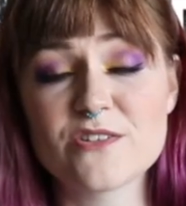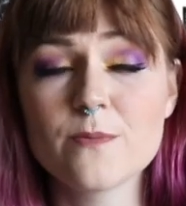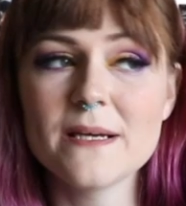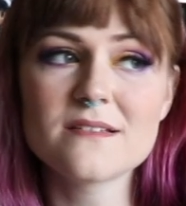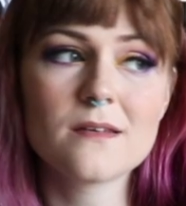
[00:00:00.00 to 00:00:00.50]

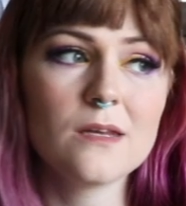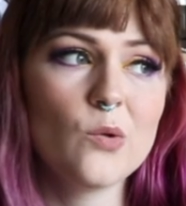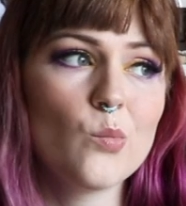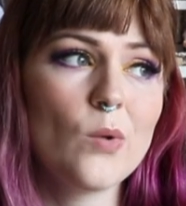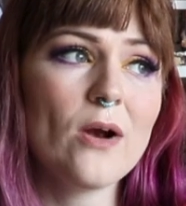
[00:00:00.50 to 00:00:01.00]
so basically
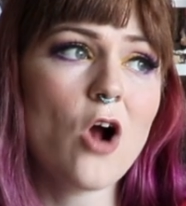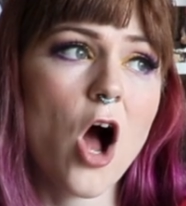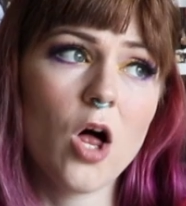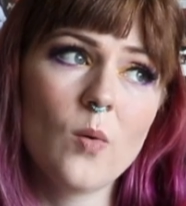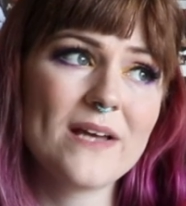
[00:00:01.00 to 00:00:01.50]
we're
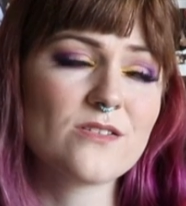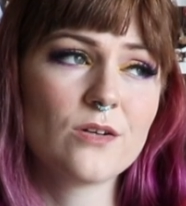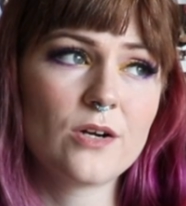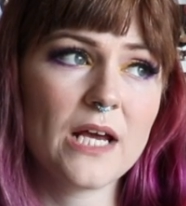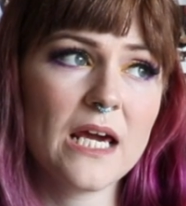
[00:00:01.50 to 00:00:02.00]
always
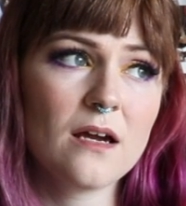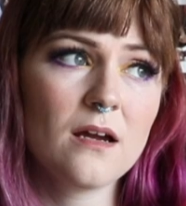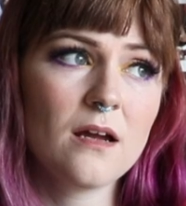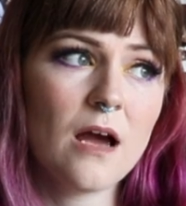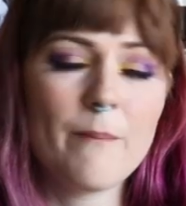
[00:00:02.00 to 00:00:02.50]
learning
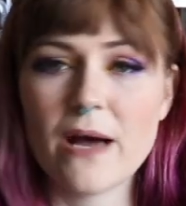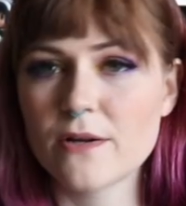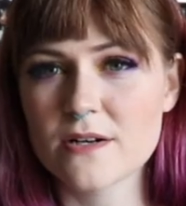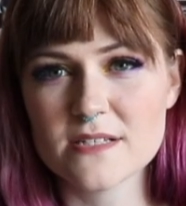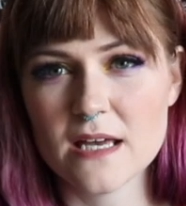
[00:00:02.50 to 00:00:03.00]

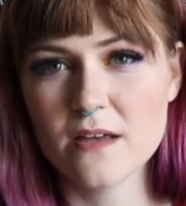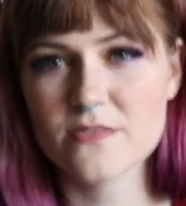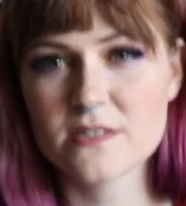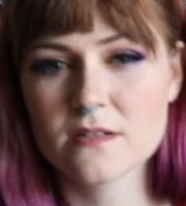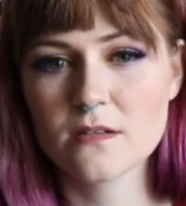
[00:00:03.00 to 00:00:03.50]
about
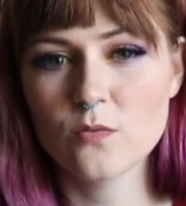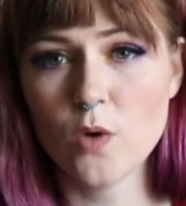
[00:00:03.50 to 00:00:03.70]
ourselves.